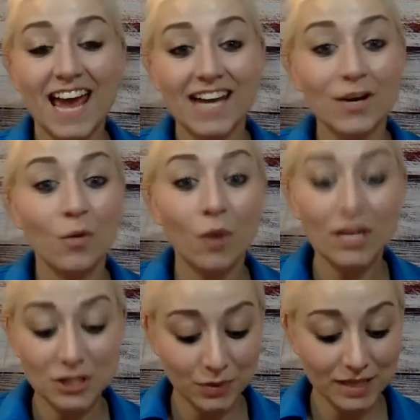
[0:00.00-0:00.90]
And what
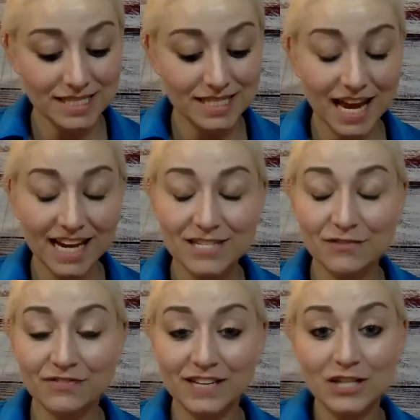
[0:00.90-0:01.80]
do we say to
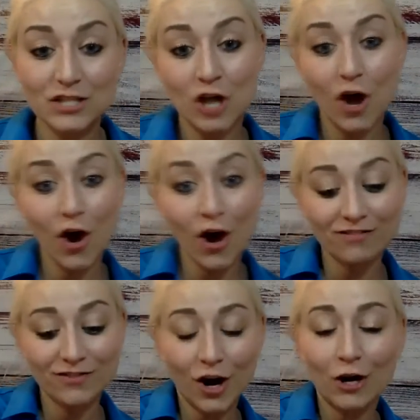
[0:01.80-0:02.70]
finish off
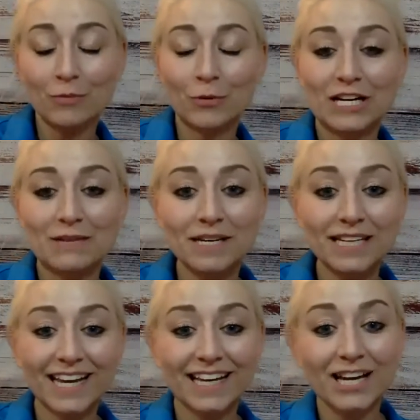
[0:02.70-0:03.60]
our morning
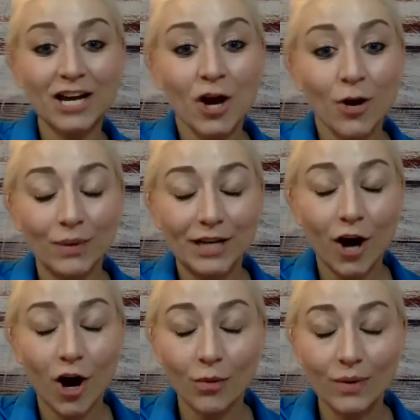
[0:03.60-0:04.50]
meeting? We
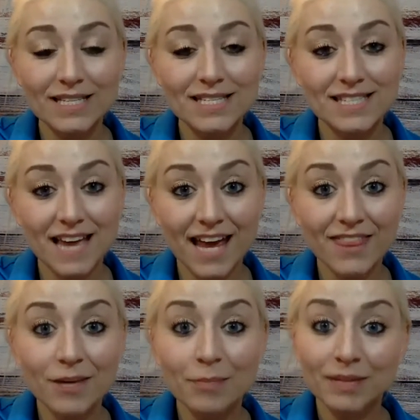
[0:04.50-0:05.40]
always say
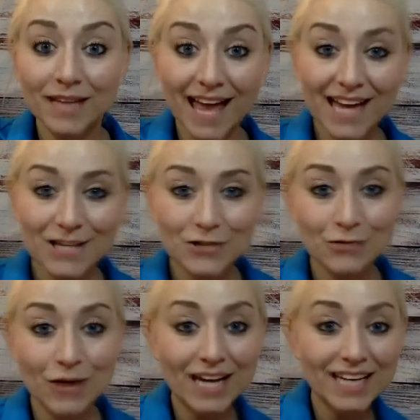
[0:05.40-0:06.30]
the pledge,
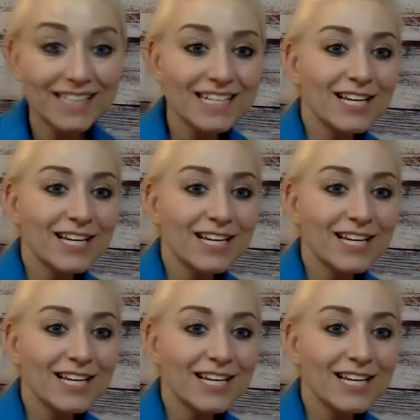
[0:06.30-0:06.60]
right?